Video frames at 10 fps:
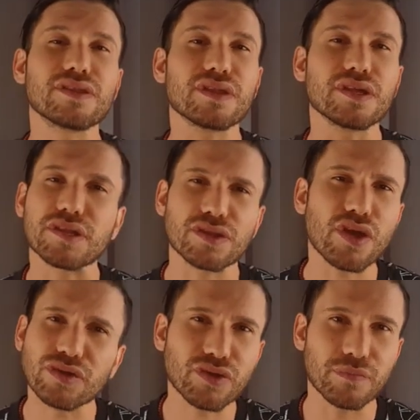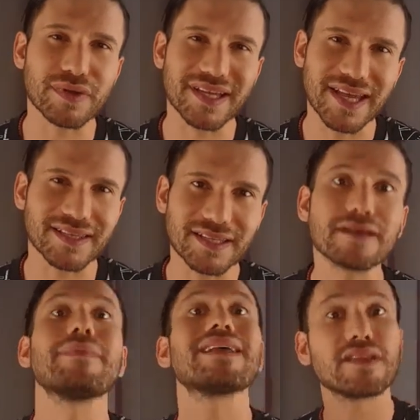is not
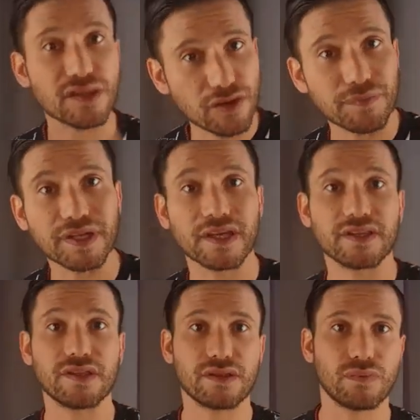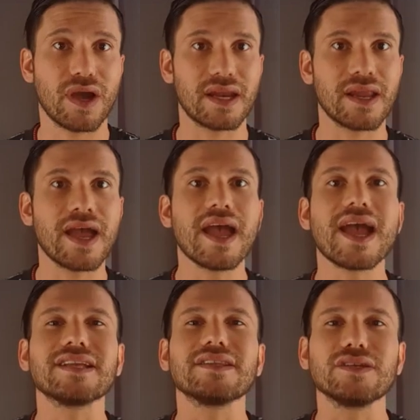complicated, but it's complicated as well,
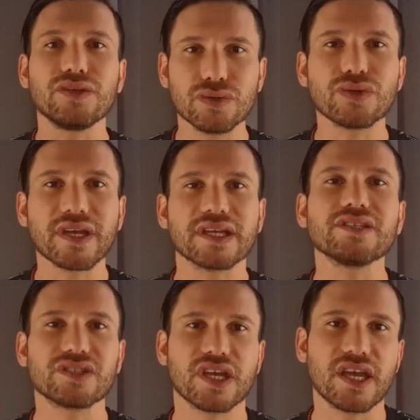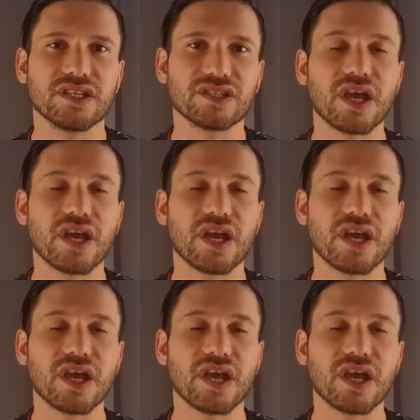and you can change.